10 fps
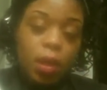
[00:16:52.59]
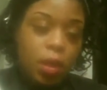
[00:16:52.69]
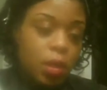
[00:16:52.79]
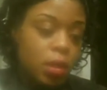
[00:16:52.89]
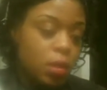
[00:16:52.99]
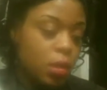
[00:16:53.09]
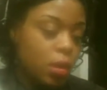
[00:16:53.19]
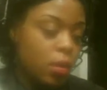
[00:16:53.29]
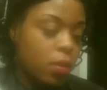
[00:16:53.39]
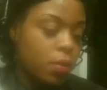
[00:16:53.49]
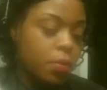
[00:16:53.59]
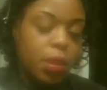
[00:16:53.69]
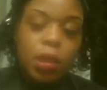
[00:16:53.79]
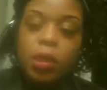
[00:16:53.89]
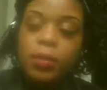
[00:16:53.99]
And
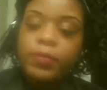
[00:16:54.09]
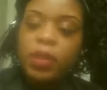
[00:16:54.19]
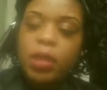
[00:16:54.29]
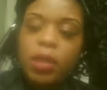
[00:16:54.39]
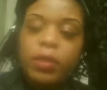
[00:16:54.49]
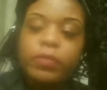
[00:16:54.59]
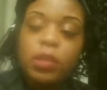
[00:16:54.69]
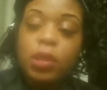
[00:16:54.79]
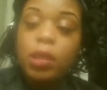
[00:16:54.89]
it gives